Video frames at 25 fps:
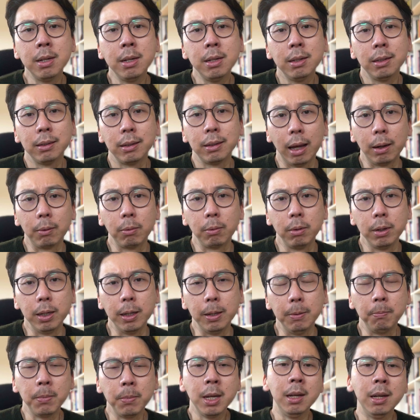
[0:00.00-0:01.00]
that
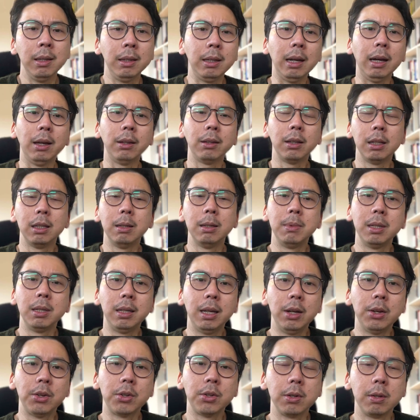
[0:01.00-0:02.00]
way. The other
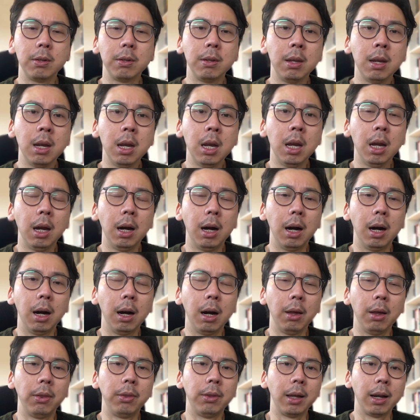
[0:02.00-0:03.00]
limitation
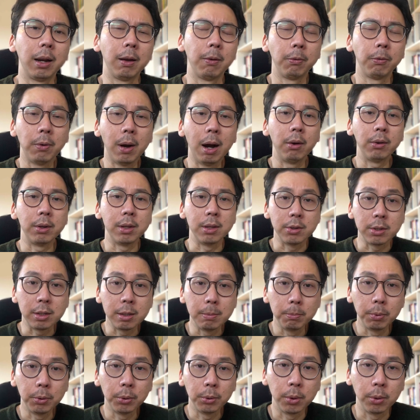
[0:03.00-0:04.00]
that I found in
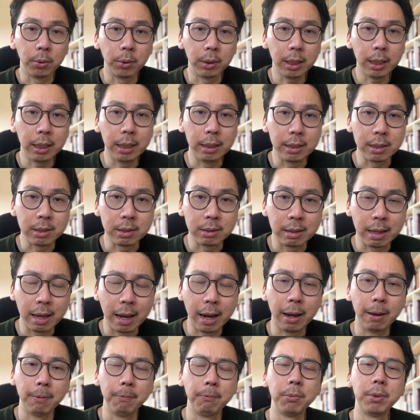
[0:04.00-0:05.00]
Simple Note is
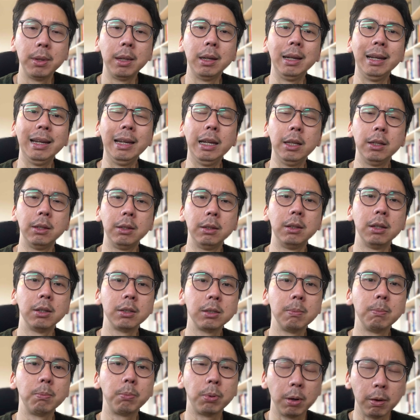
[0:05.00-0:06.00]
that it
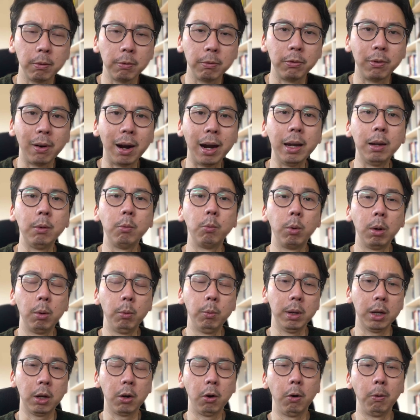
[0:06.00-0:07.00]
doesn't provide what we
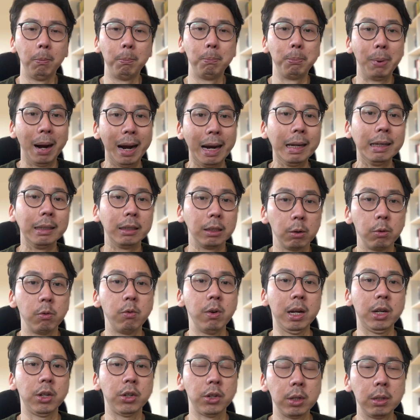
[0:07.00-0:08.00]
call
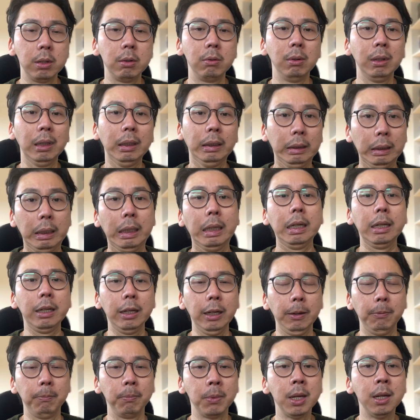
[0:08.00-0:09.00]
bidirectional
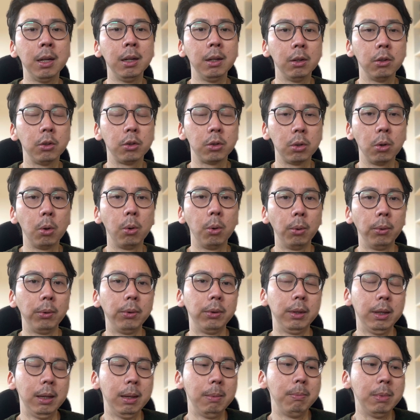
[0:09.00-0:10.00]
linking. So
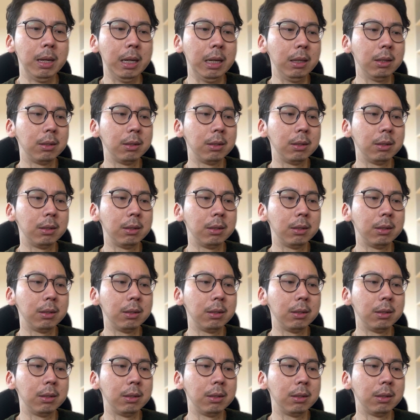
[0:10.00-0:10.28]
it means